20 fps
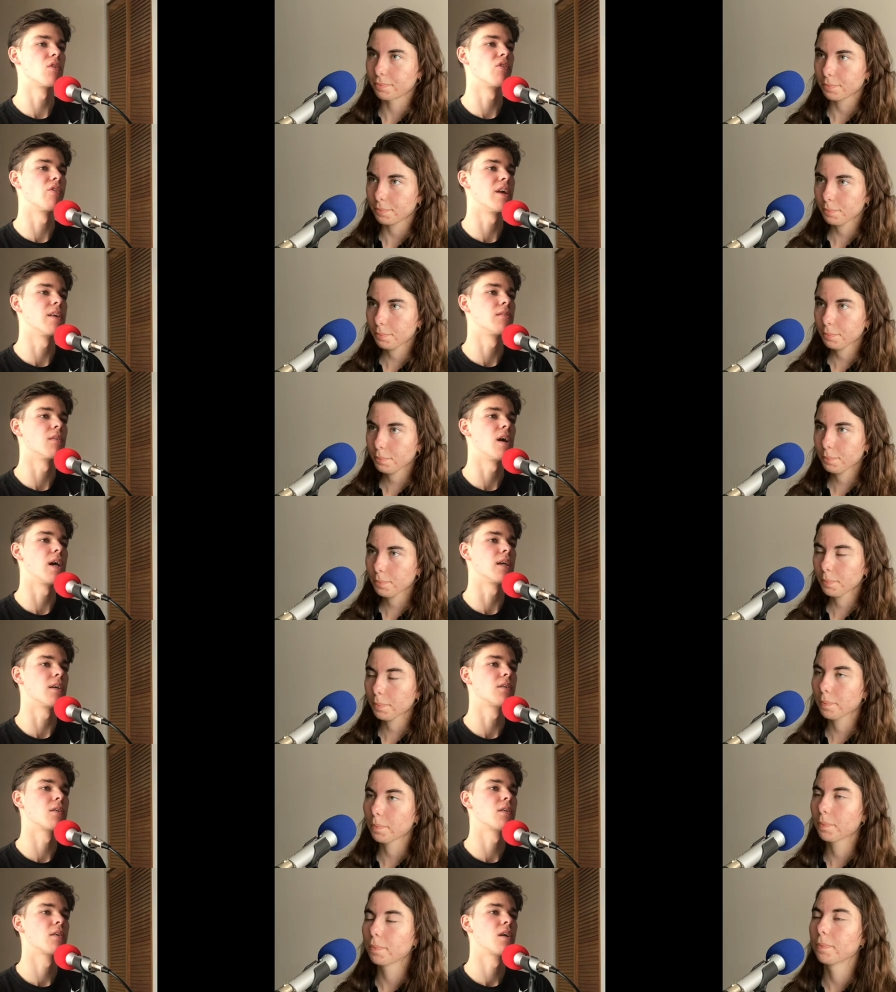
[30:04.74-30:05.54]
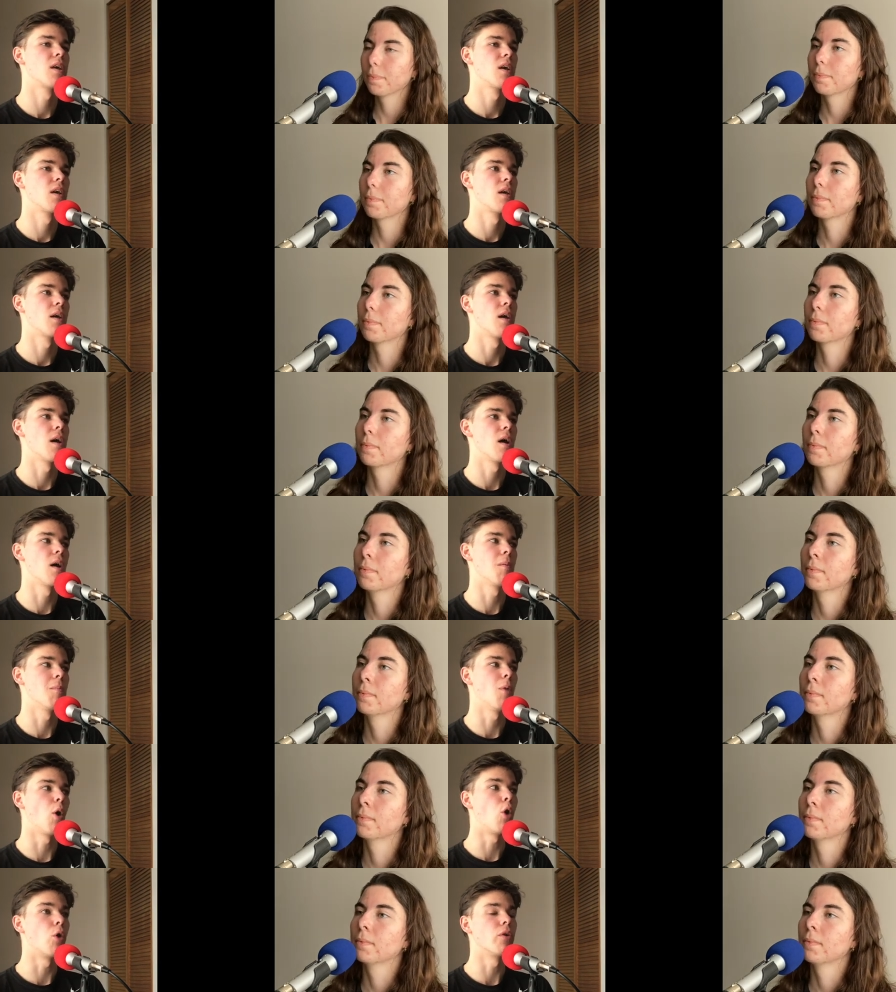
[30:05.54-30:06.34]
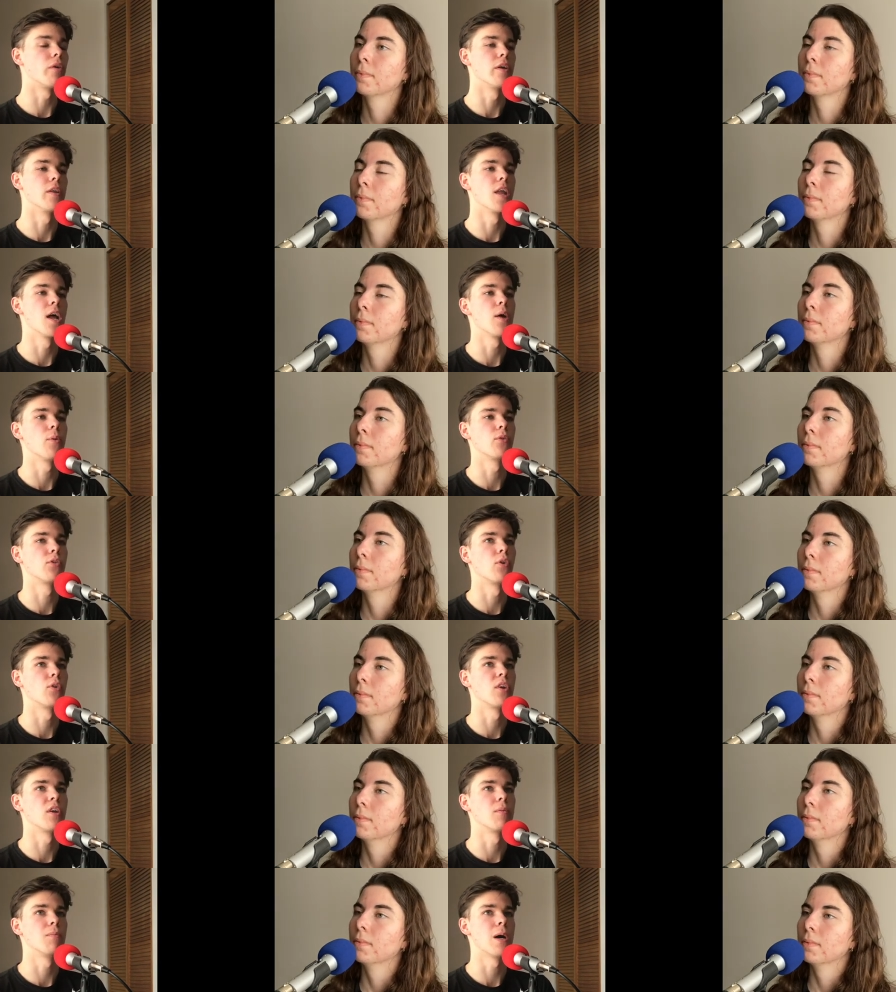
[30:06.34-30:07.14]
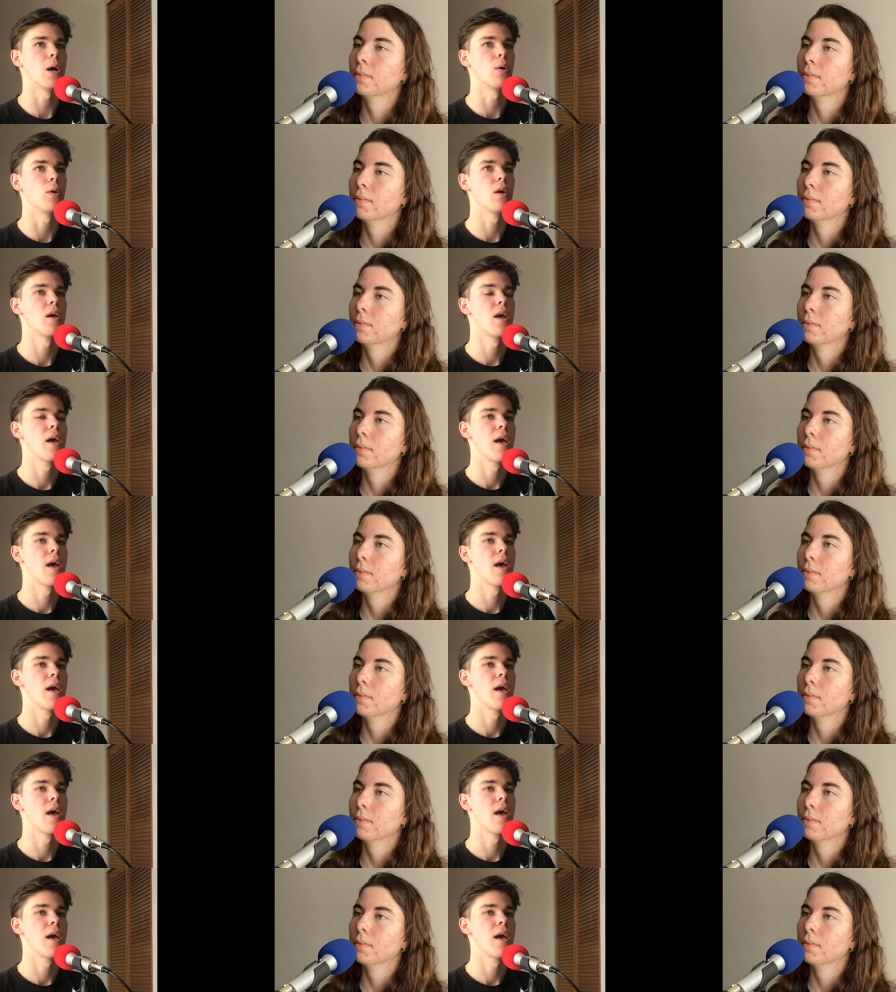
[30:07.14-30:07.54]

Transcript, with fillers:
Speaker 1: zen like um, aura that I was talking about,